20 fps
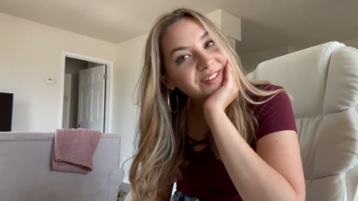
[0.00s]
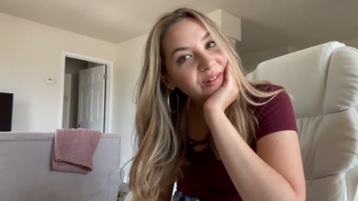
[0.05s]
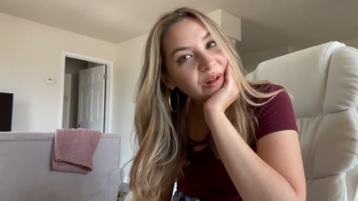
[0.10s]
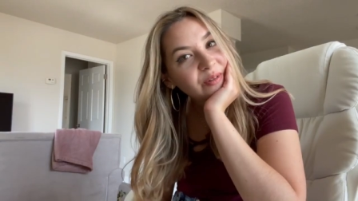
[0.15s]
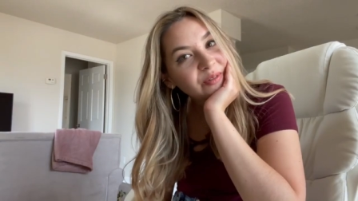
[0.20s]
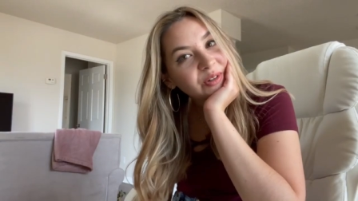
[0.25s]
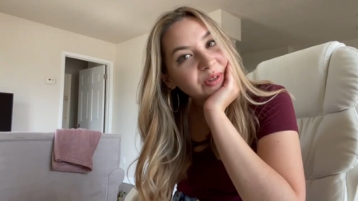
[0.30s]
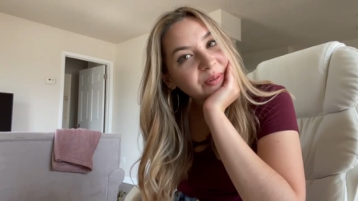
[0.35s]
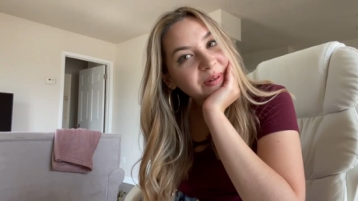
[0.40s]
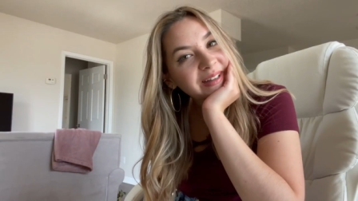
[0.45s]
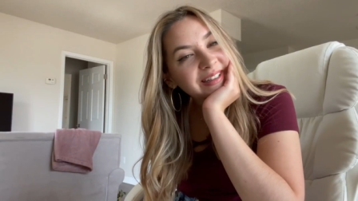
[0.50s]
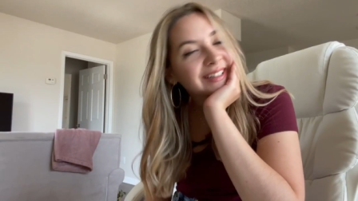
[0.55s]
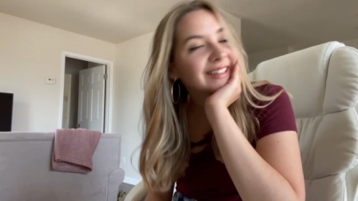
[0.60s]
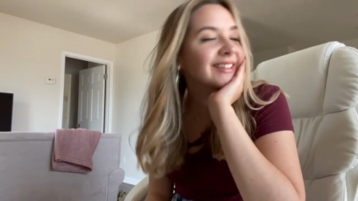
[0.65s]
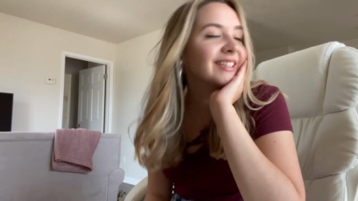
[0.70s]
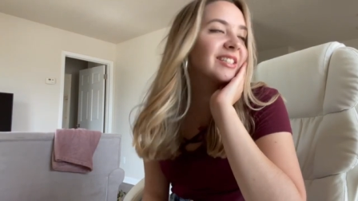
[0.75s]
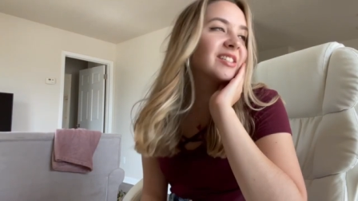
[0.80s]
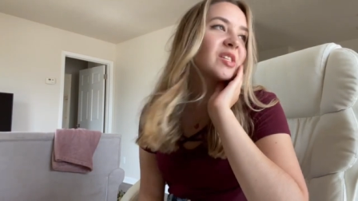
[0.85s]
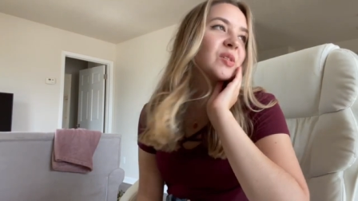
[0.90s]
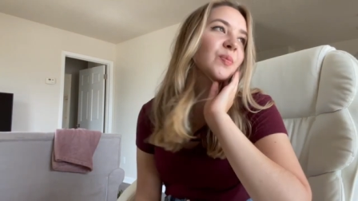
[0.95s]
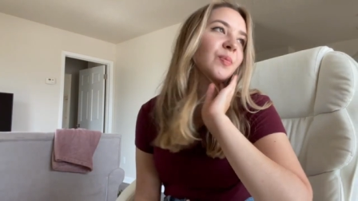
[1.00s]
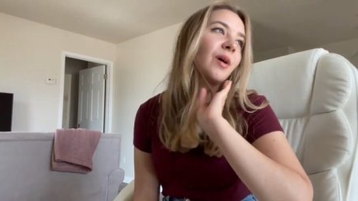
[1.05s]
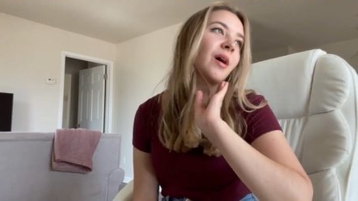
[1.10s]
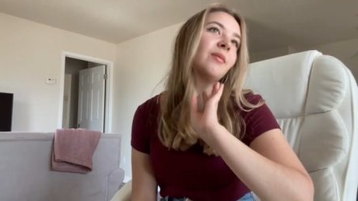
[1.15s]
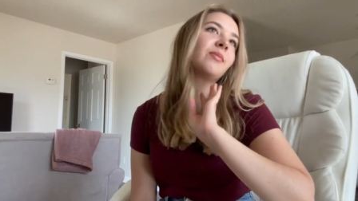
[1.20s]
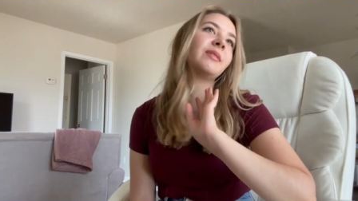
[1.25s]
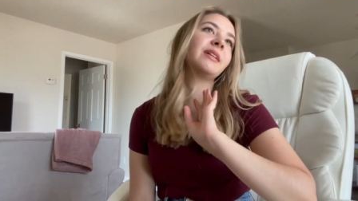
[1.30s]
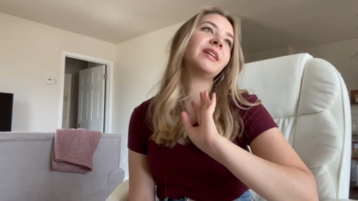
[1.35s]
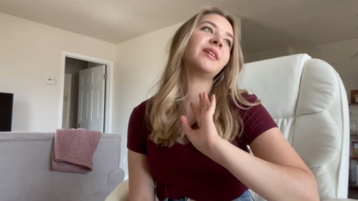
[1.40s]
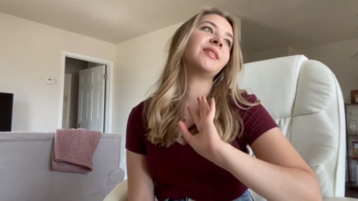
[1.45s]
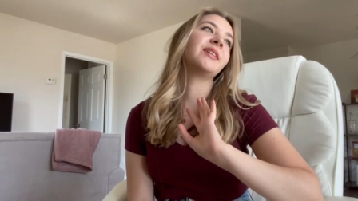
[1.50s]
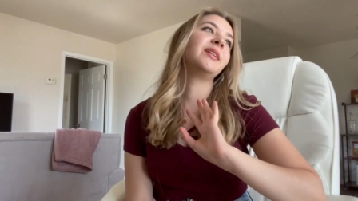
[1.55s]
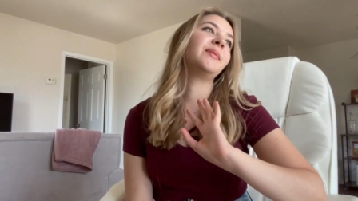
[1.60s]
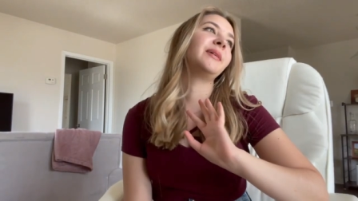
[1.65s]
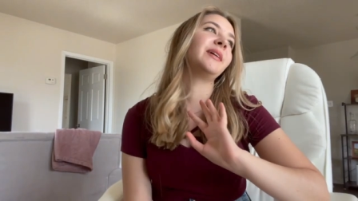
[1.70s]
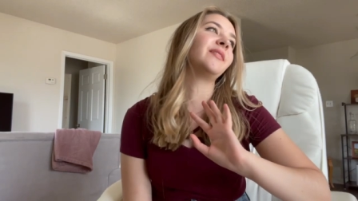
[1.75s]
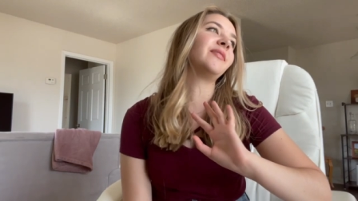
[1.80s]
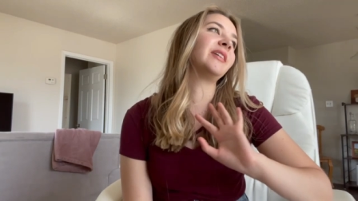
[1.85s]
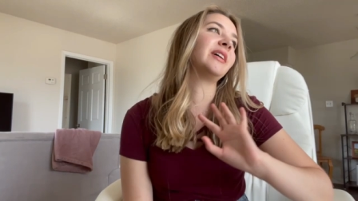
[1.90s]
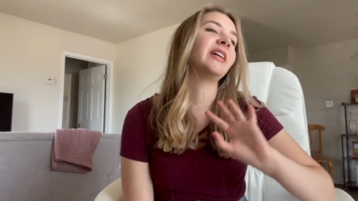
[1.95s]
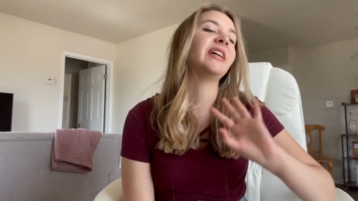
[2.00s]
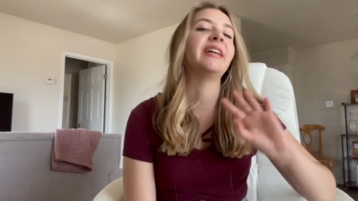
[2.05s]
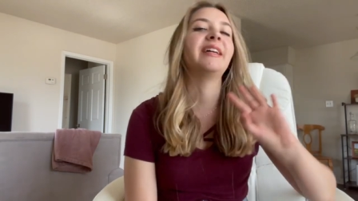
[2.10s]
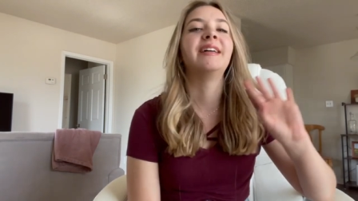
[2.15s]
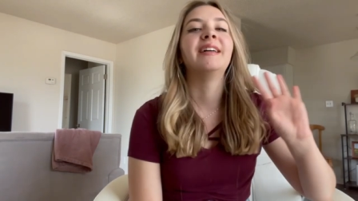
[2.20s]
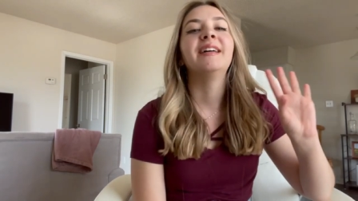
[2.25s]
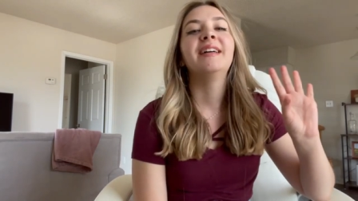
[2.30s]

Hello everyone, this is probably going to be a very